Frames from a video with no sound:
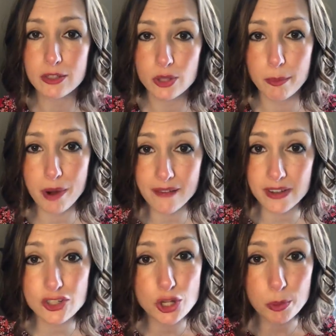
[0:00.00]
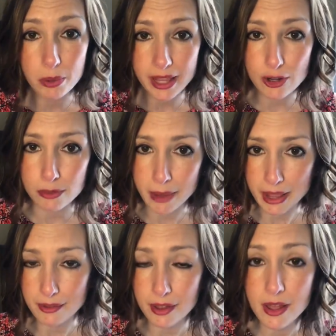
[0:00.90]
So at breakfast, you plate
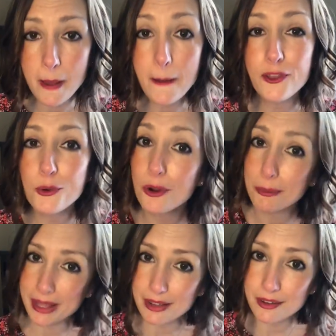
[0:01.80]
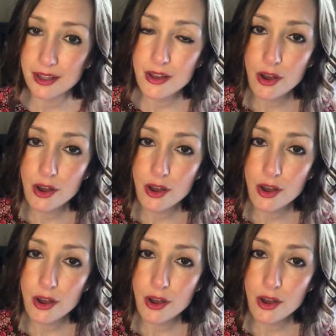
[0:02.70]
your meal